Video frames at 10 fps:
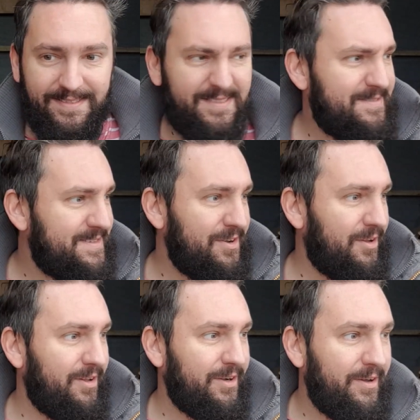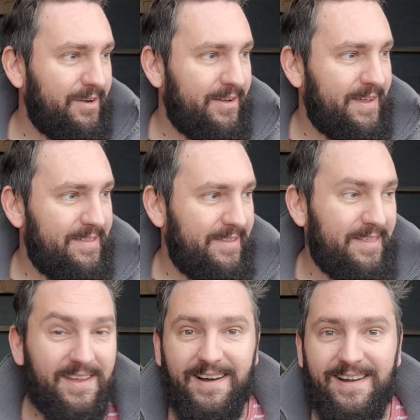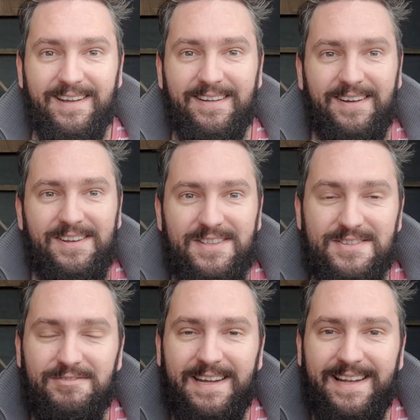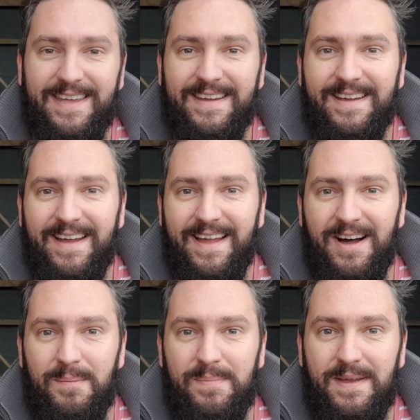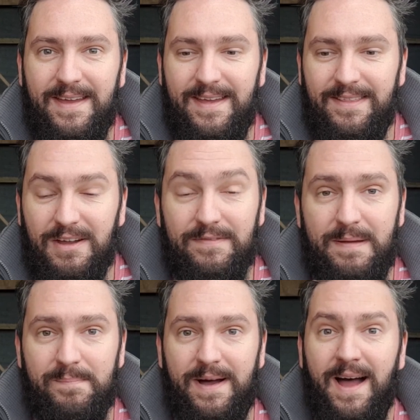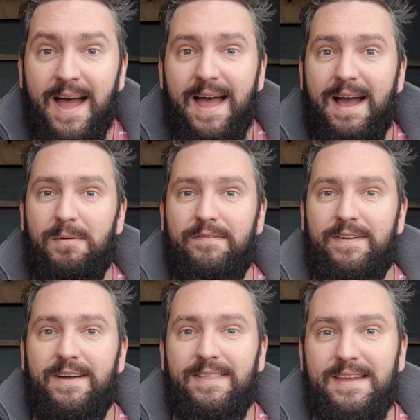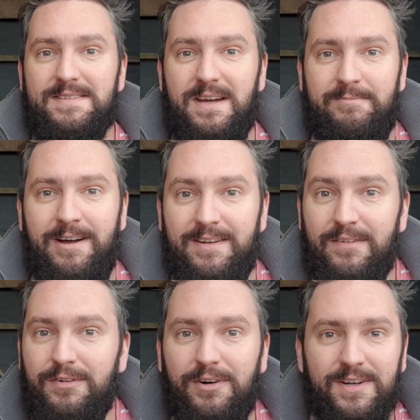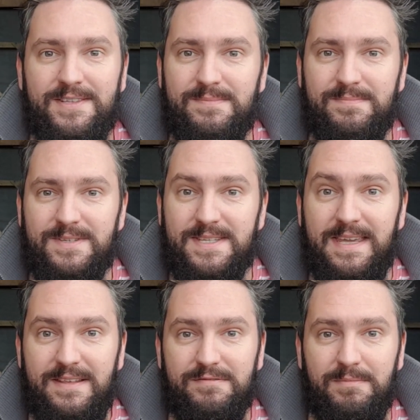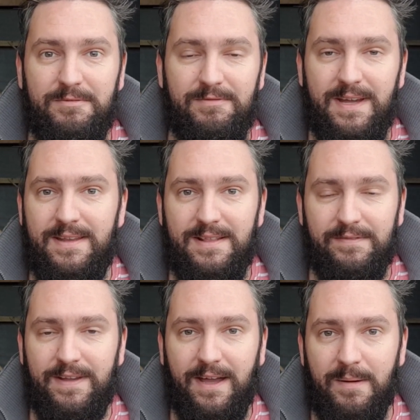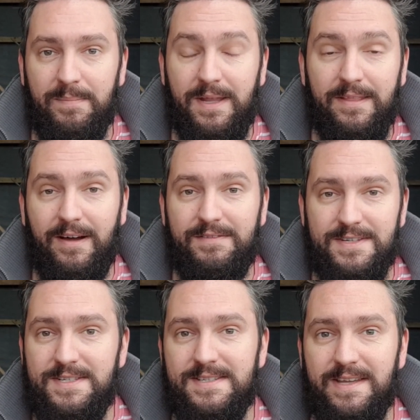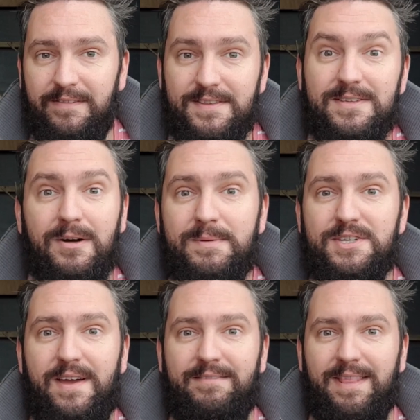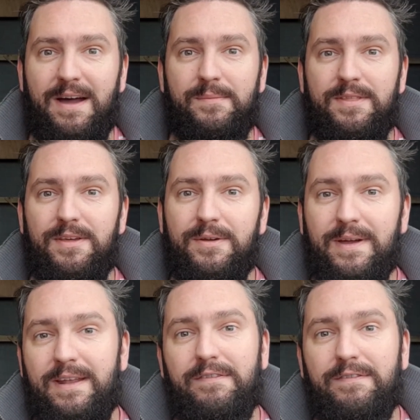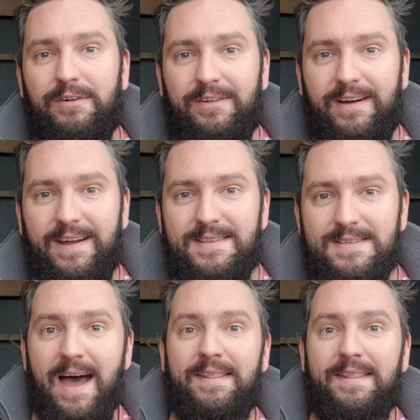It's not a lot going on other than the garlic and onions, really, up in November. However, next time around, I've ordered some seeds from a really lovely company that I've just discovered, so I'll be sharing that with you in a fortnight.